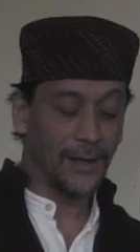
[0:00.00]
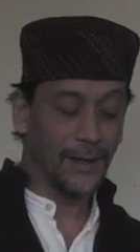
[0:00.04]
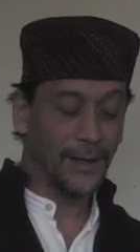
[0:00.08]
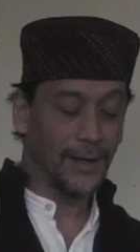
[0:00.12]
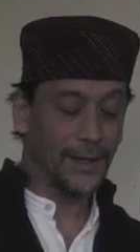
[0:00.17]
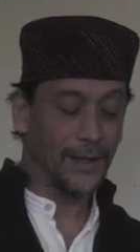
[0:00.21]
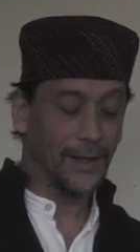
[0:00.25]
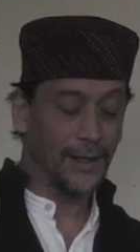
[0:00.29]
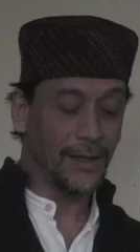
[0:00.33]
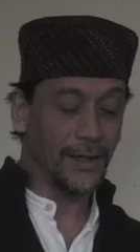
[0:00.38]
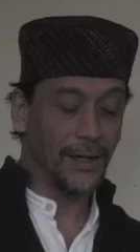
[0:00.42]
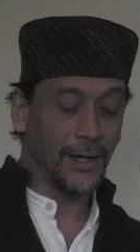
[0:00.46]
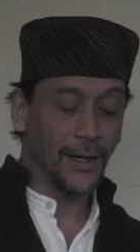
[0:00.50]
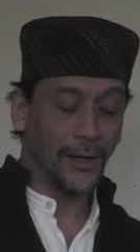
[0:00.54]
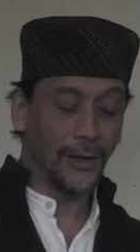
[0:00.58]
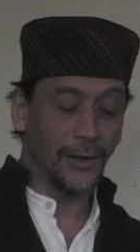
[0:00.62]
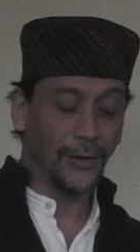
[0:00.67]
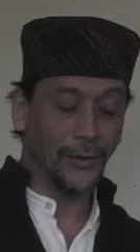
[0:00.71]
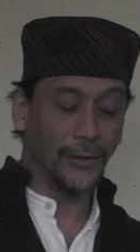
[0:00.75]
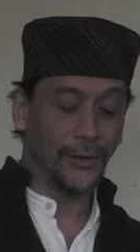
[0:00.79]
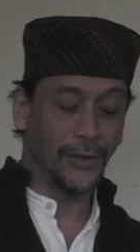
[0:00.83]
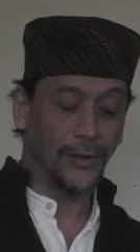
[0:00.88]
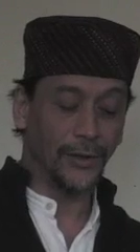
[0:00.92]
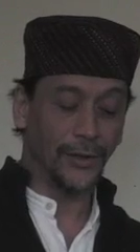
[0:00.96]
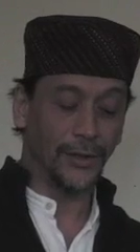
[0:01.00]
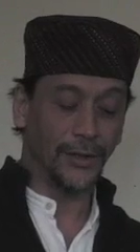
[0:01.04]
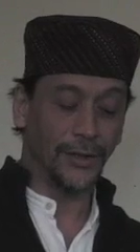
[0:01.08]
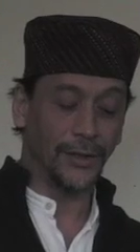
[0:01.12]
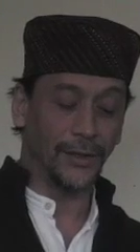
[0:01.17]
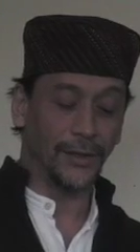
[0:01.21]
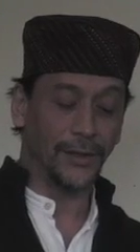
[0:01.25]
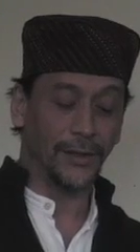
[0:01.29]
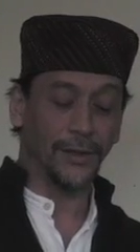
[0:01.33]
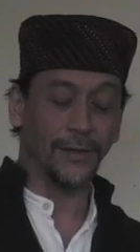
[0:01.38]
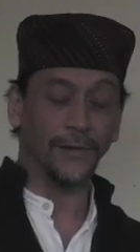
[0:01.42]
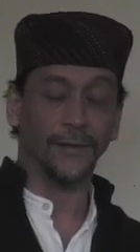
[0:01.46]
Lucky Lunar New
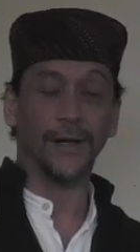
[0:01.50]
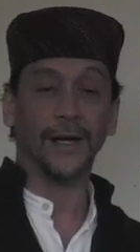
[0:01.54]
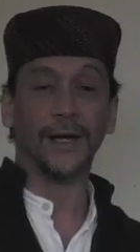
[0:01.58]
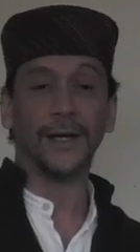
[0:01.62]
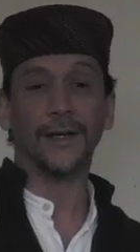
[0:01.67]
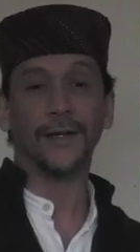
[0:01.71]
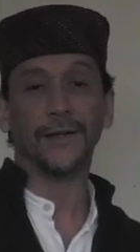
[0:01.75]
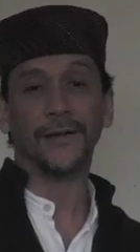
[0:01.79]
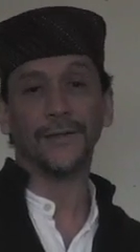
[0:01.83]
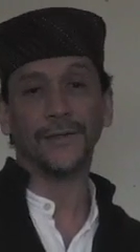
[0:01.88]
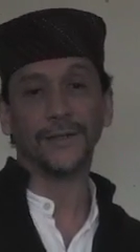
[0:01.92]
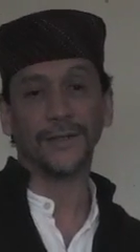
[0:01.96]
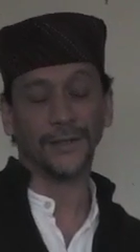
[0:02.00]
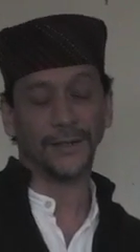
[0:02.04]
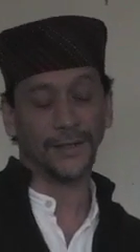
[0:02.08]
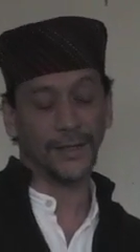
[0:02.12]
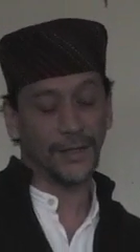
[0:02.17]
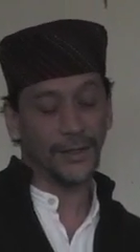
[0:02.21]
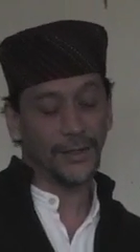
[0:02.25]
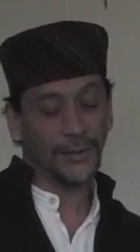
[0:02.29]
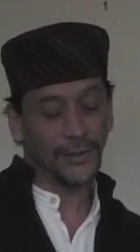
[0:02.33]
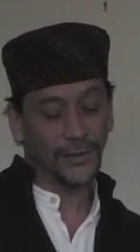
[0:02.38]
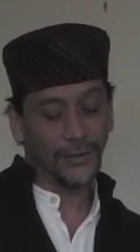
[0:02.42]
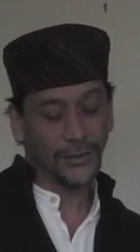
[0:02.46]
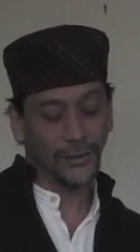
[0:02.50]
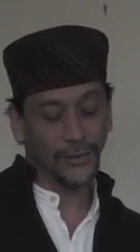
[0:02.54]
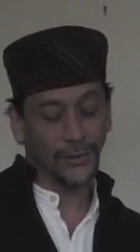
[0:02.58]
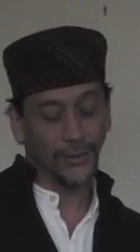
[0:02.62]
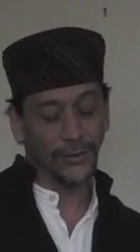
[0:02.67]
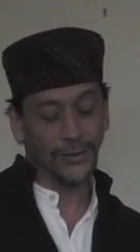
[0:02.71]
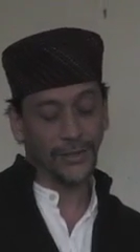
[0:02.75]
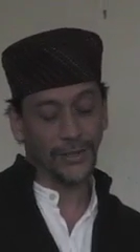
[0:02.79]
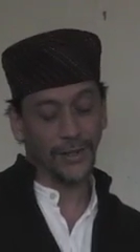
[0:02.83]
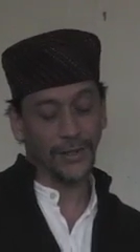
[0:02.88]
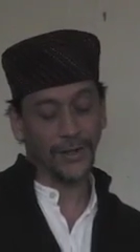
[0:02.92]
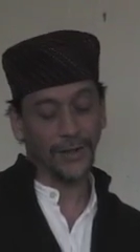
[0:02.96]
Year arrives and
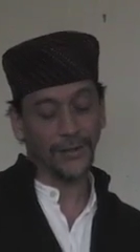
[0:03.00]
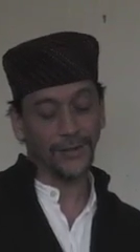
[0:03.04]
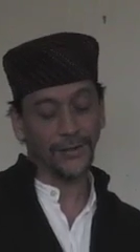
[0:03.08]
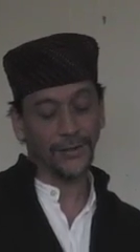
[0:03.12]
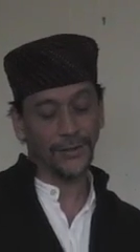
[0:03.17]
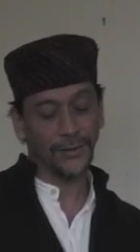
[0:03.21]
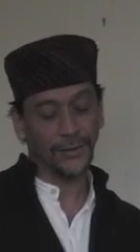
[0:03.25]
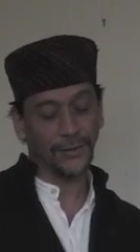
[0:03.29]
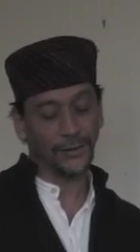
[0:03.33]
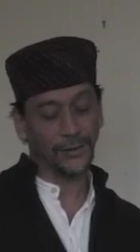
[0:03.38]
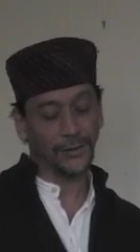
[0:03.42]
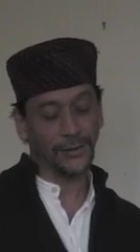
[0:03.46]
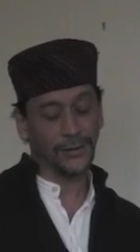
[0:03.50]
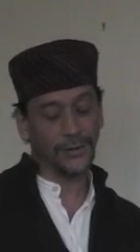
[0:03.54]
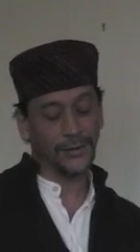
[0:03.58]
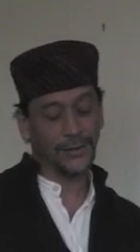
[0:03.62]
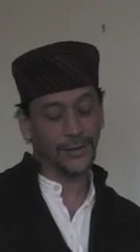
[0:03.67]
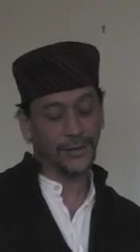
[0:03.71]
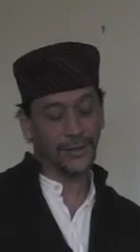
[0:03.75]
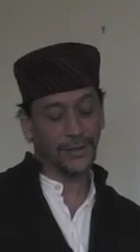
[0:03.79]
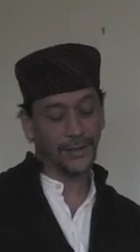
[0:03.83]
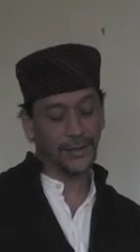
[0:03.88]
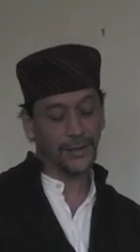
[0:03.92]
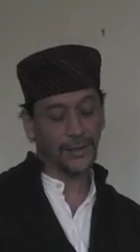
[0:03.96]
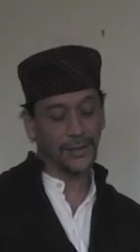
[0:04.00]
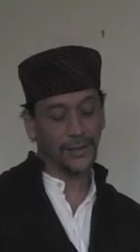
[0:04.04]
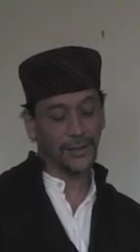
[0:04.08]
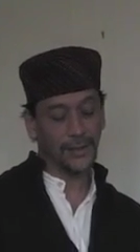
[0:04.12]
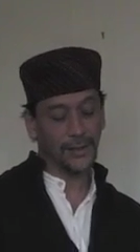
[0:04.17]
soothes our souls.